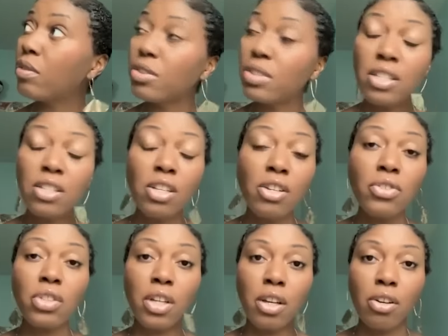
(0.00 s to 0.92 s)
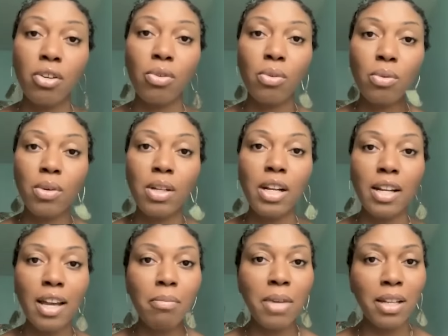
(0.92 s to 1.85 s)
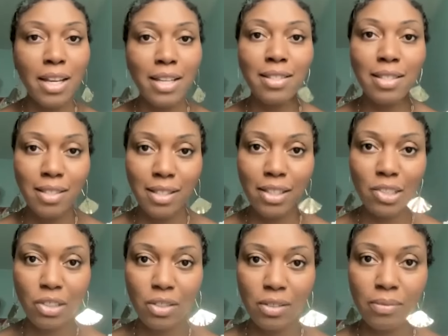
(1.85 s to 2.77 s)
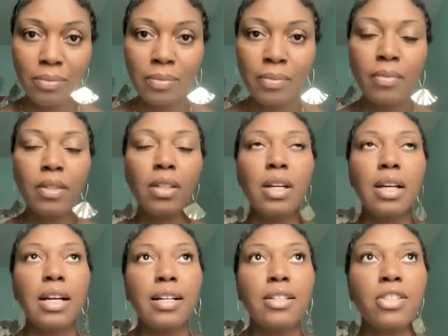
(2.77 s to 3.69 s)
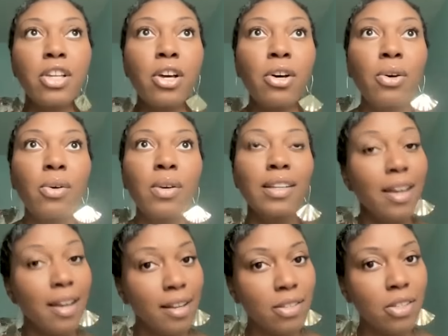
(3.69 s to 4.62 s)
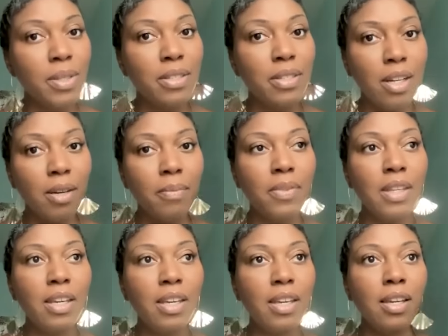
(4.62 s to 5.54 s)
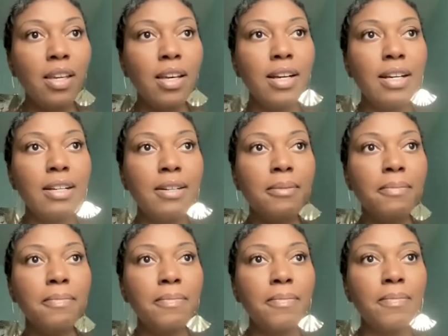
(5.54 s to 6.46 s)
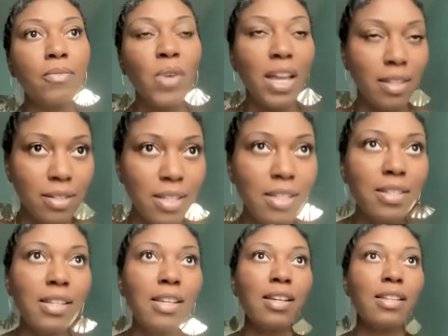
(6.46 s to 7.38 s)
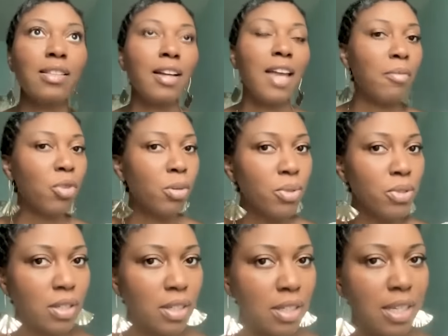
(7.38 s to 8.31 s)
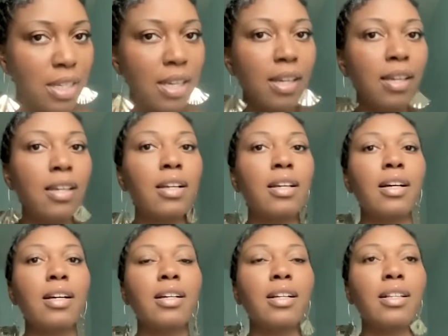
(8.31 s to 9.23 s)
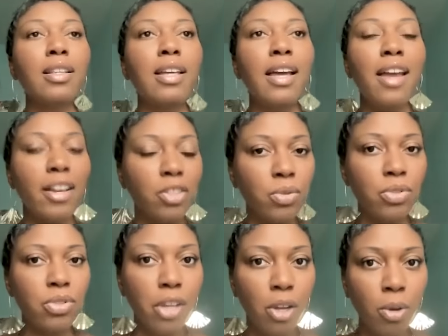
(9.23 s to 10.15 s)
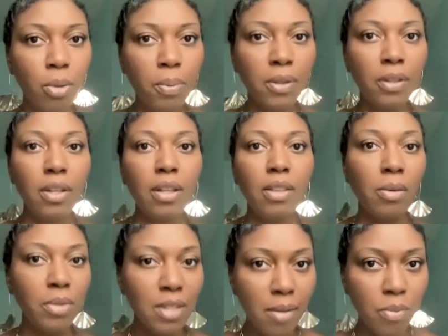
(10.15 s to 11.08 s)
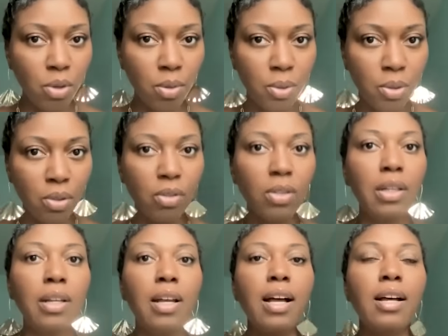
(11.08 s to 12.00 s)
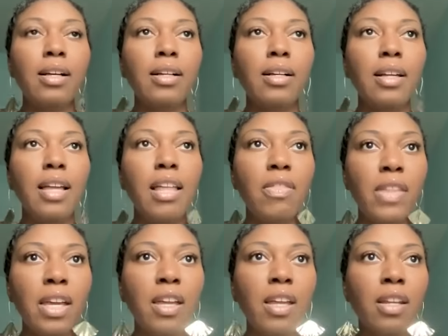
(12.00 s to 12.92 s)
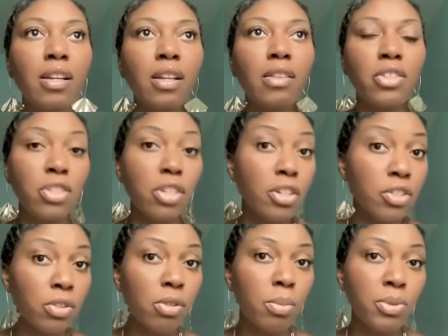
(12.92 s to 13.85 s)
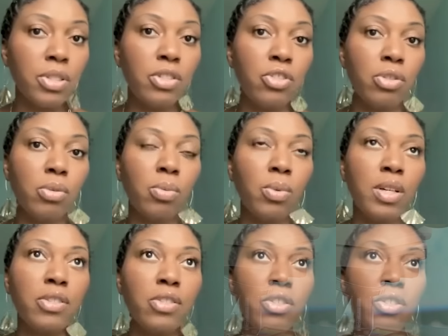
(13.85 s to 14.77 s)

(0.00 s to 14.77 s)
13 years ago when I'd had my last C section. So, yeah, so we set up the, um, we had the CT, the abnormal CT, uh, the extra scope that was abnormal. Uh, and then the surgical procedure was